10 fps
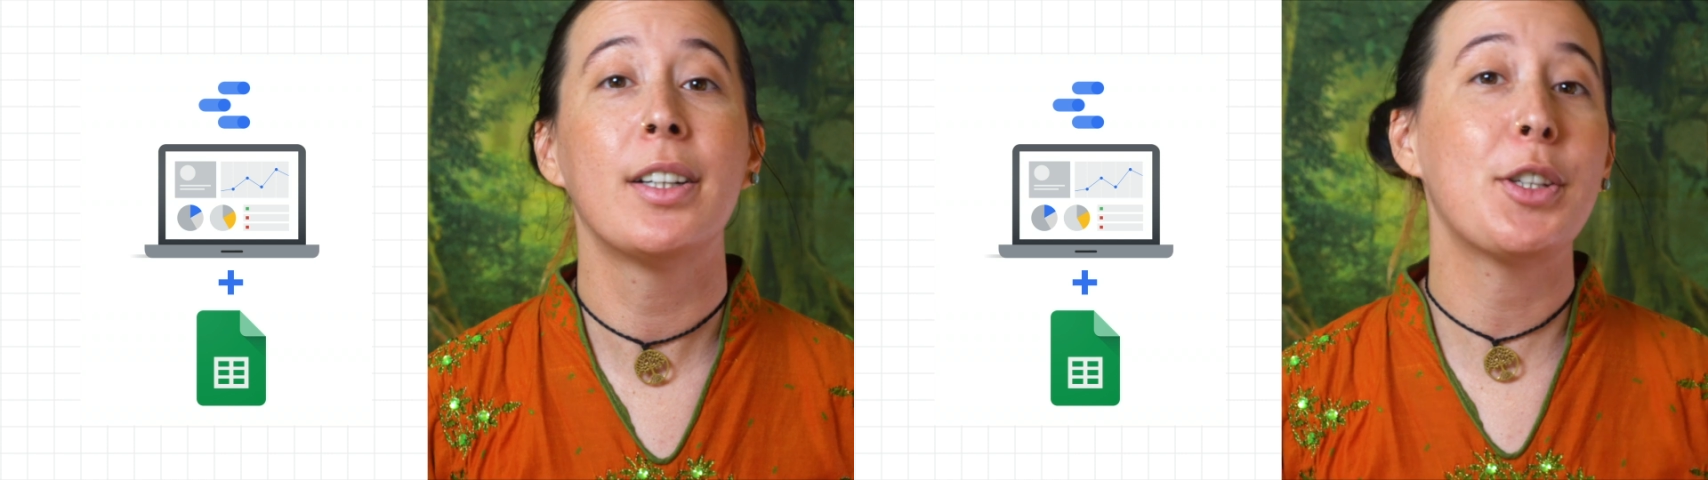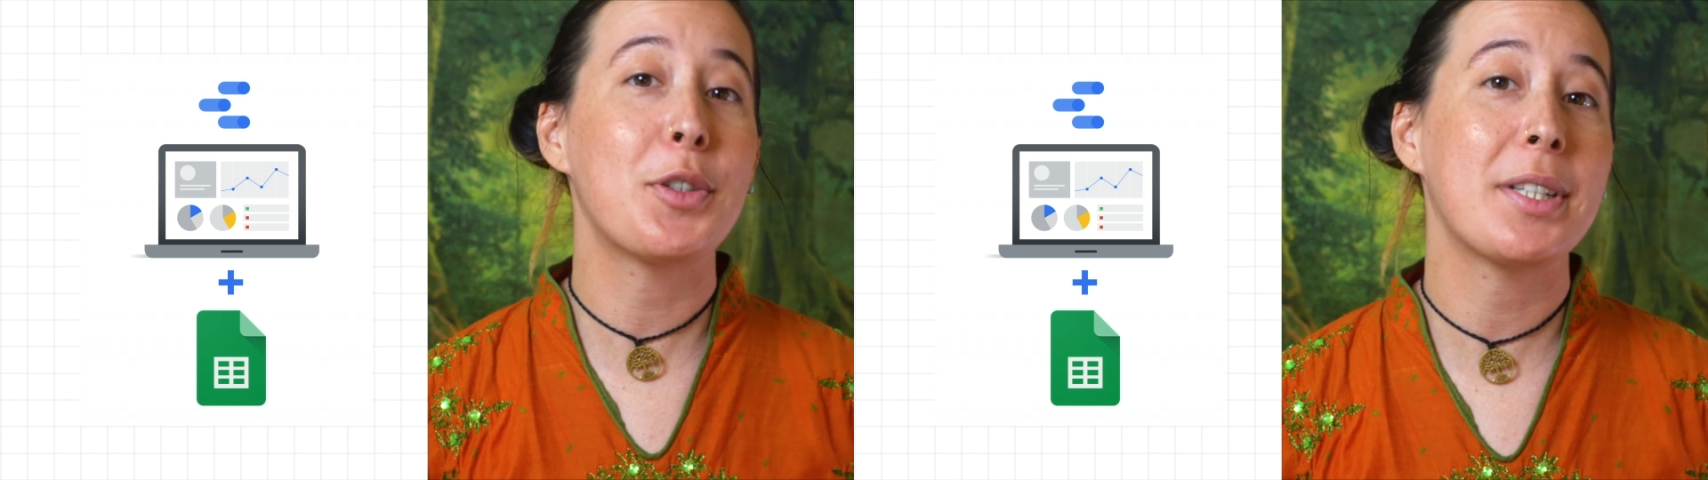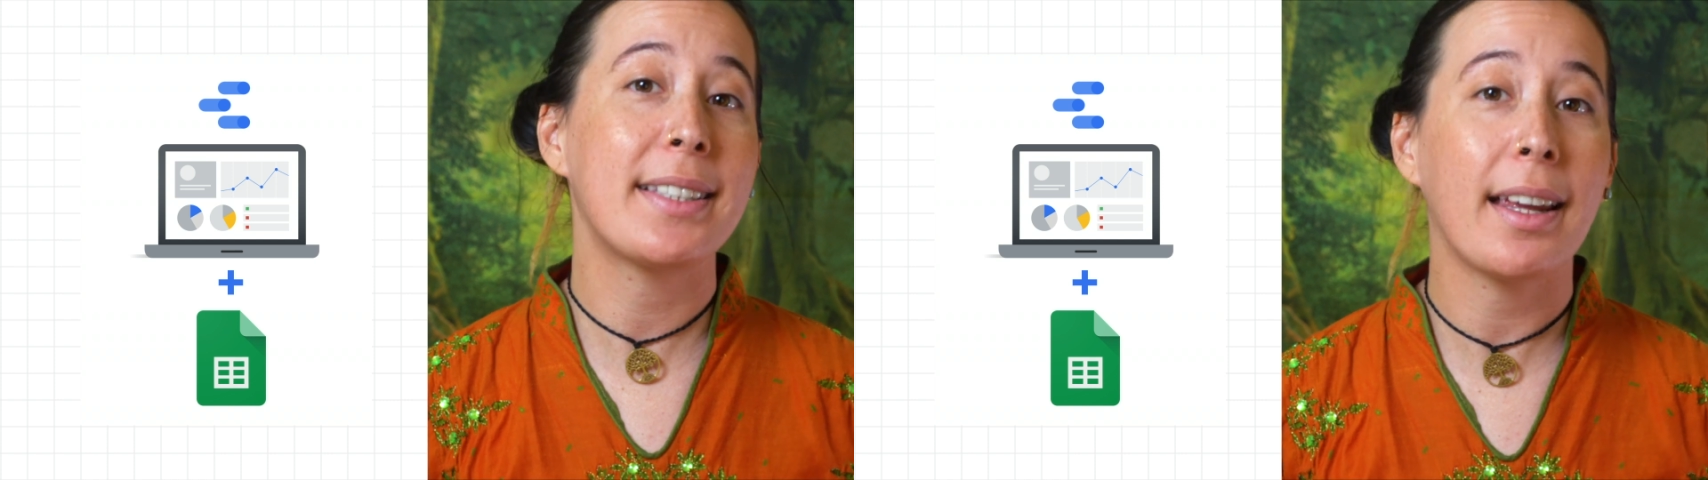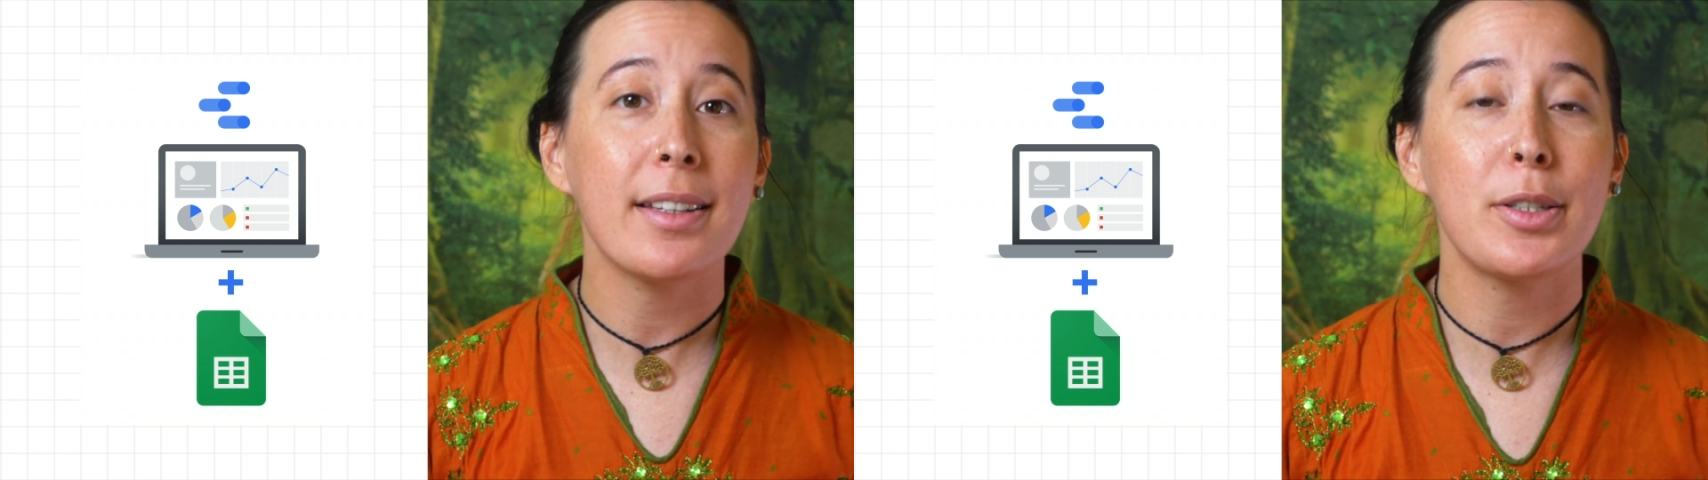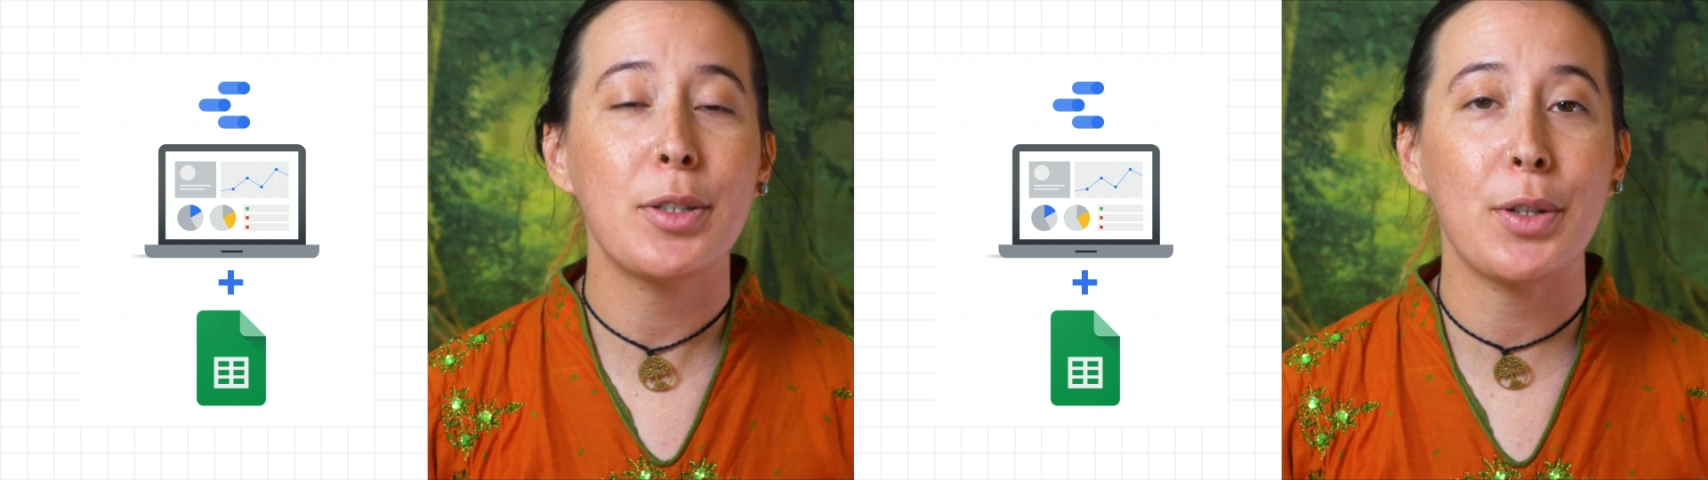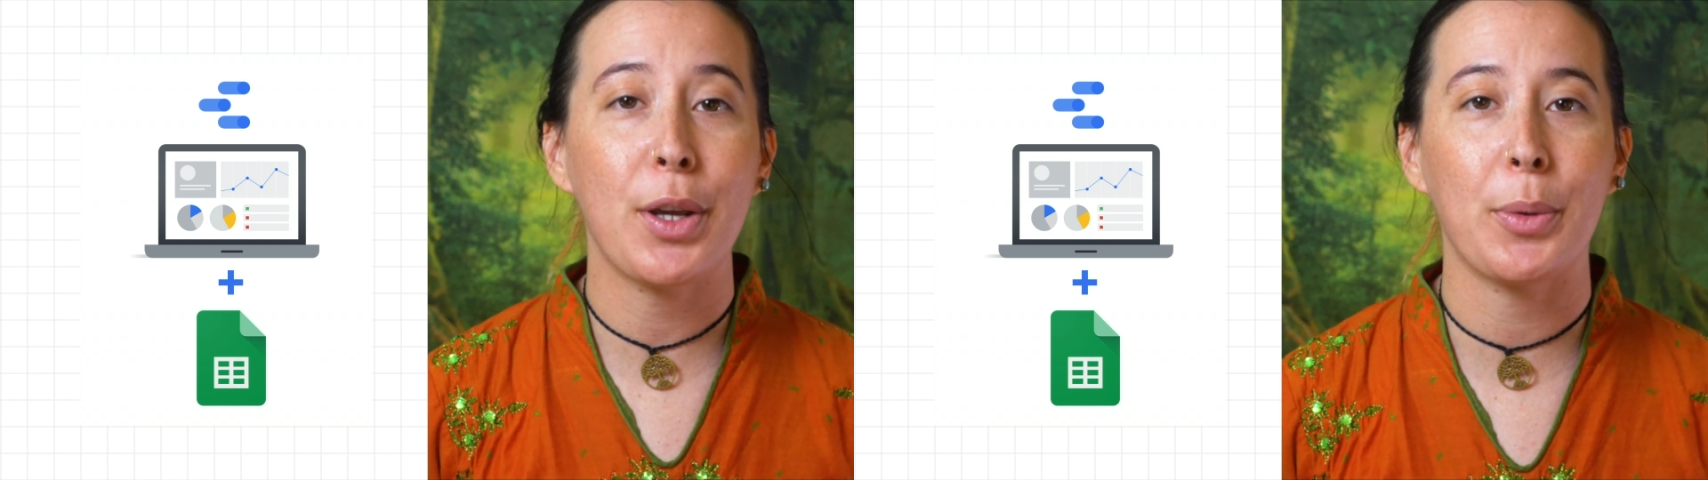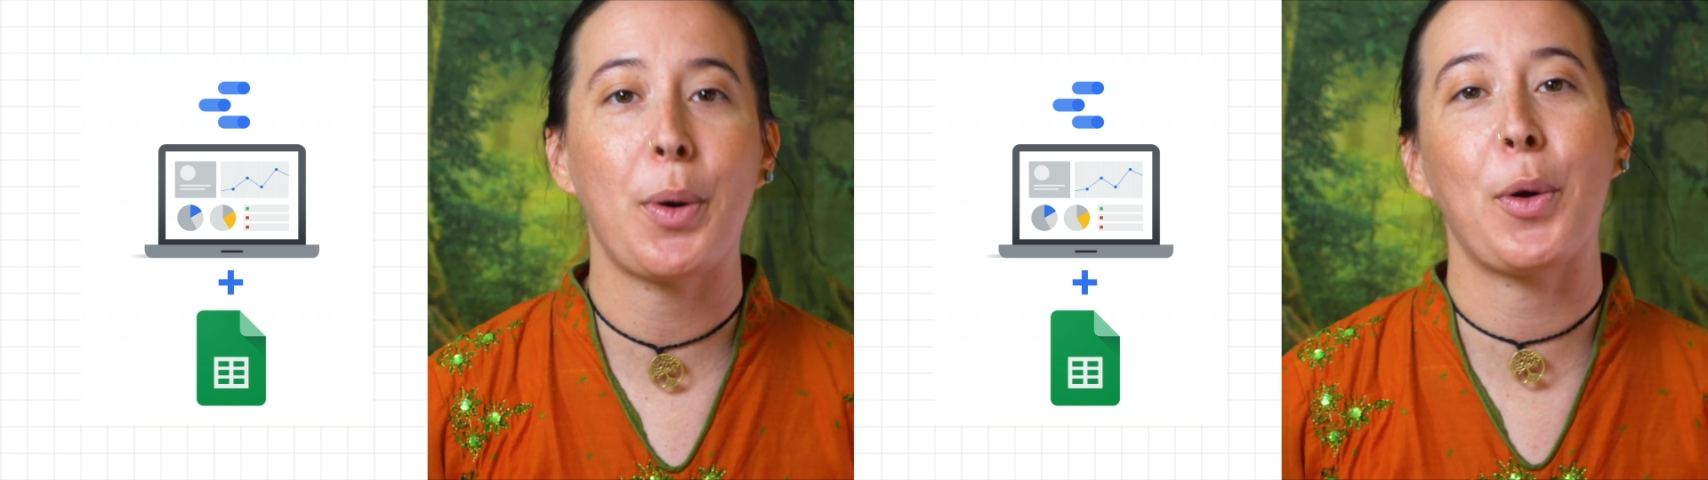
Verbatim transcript: using Data Studio